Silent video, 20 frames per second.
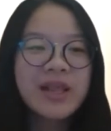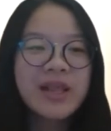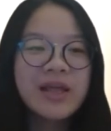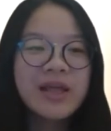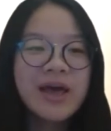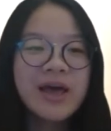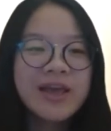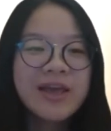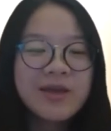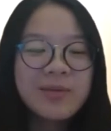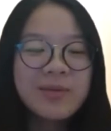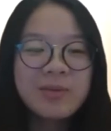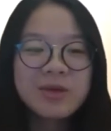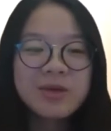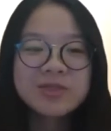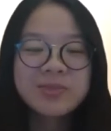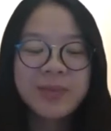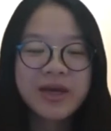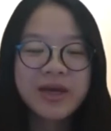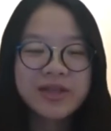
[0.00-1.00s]
I think
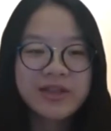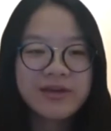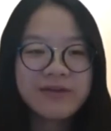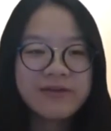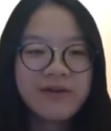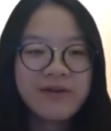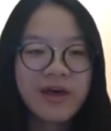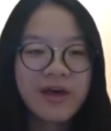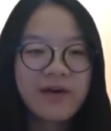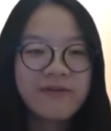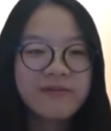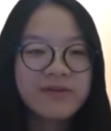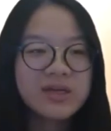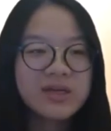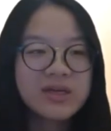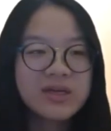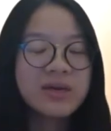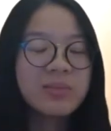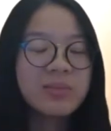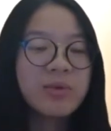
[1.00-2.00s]
perspective have
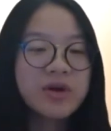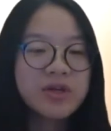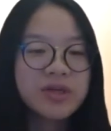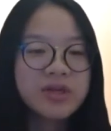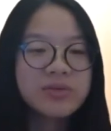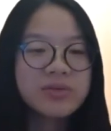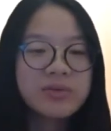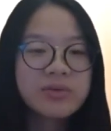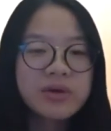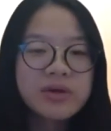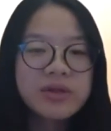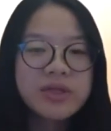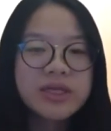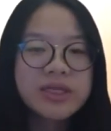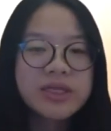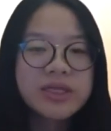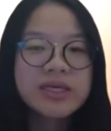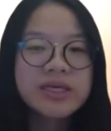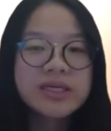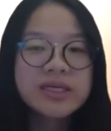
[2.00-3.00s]
an important role
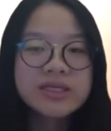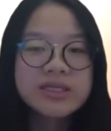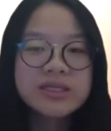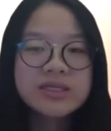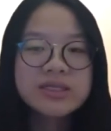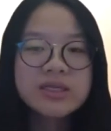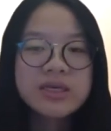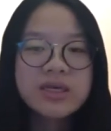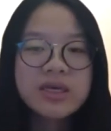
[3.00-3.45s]
in these